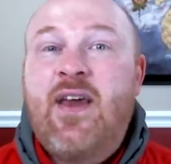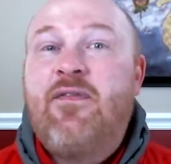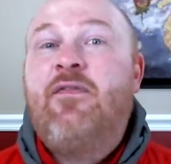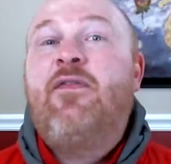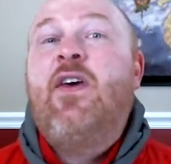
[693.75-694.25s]

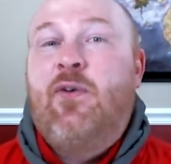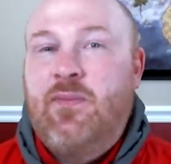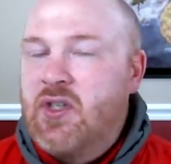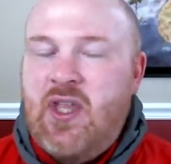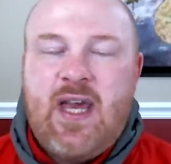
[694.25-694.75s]
filmed.
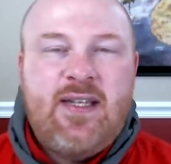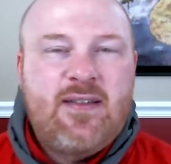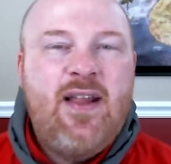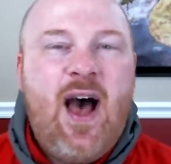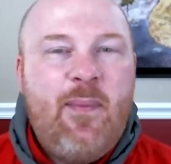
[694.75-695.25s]
So that
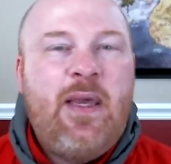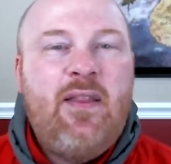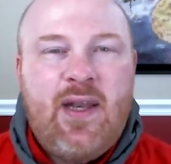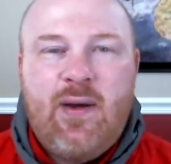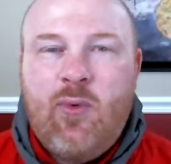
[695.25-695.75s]
does not
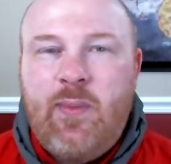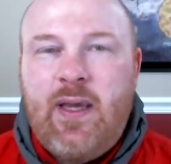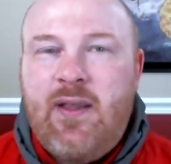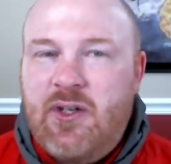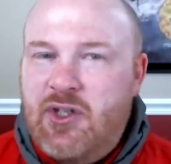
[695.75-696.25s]
mean that it will
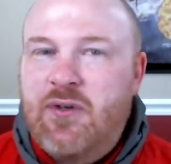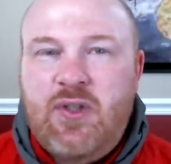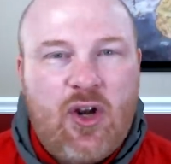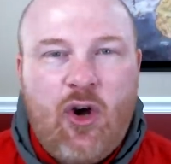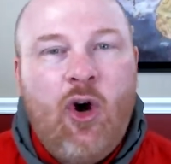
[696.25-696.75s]
be the show's
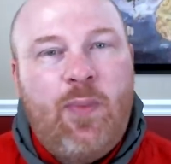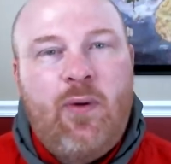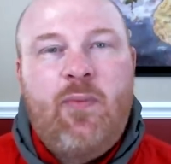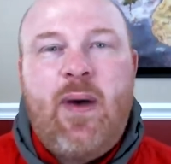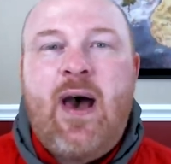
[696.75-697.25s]
going to open
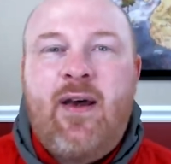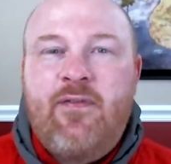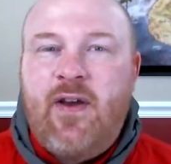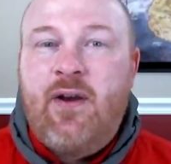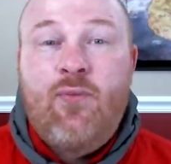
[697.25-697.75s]
with Paddan
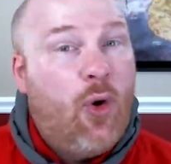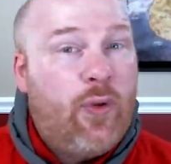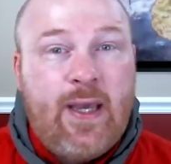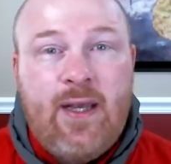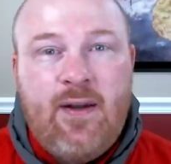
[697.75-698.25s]
Fain
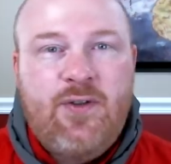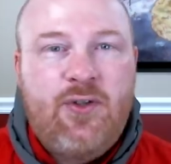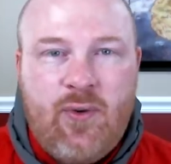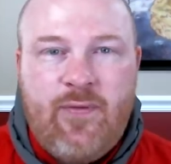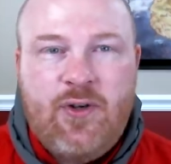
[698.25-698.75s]
rolling into the
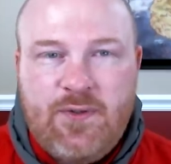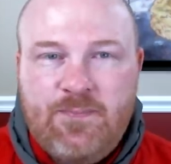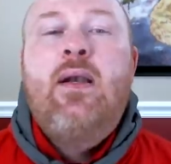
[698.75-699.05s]
two rivers.